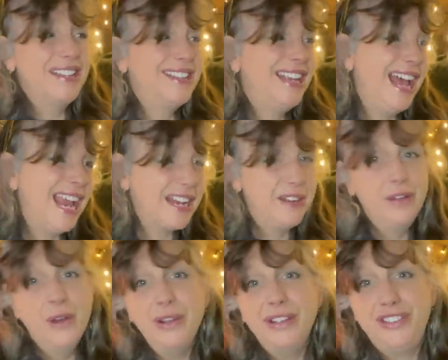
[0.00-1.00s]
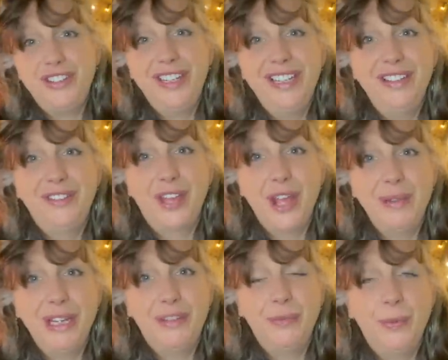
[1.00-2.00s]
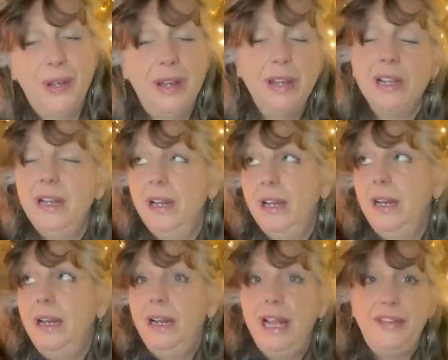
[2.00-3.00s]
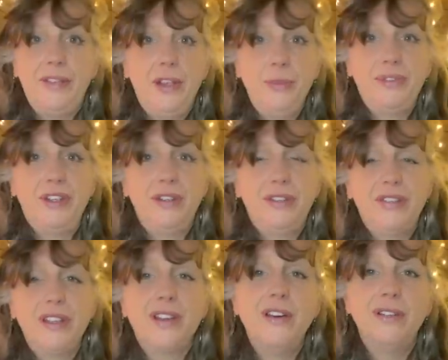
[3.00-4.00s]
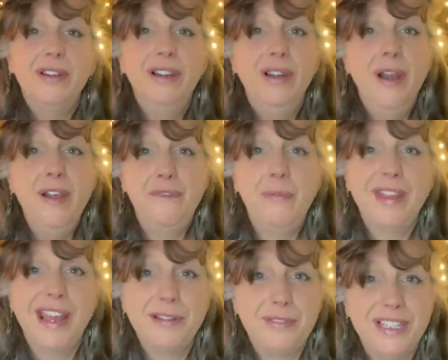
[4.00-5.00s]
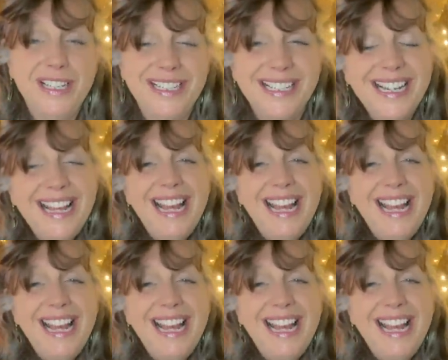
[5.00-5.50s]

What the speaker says: technology is going to work, let's hope so, because I can't live without it,